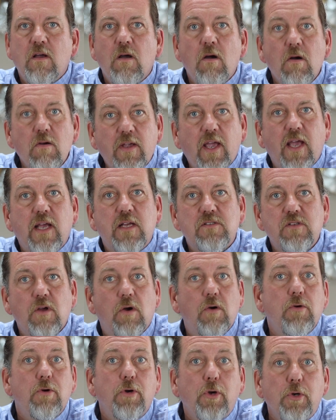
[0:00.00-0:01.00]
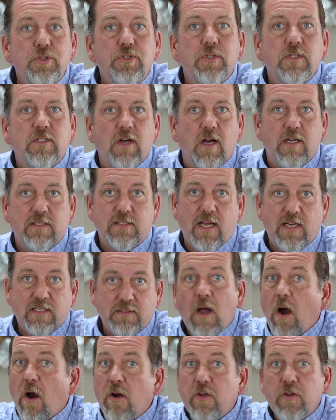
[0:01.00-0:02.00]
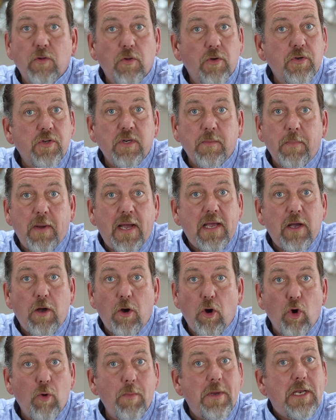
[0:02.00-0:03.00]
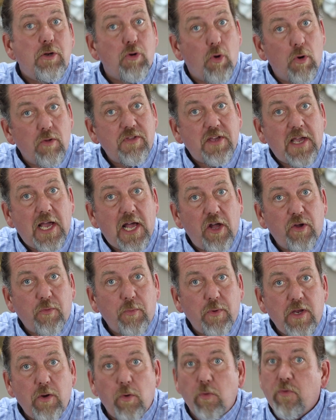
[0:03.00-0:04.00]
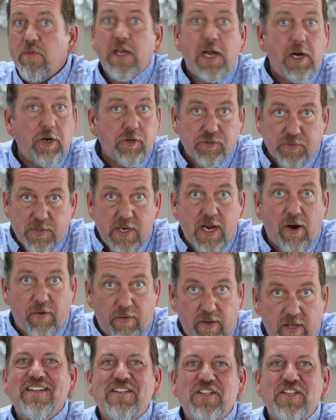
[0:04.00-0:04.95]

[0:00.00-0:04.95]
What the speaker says: Okay, so who should contact? Are you looking to buy a home in North Calgary or the Airdrie area?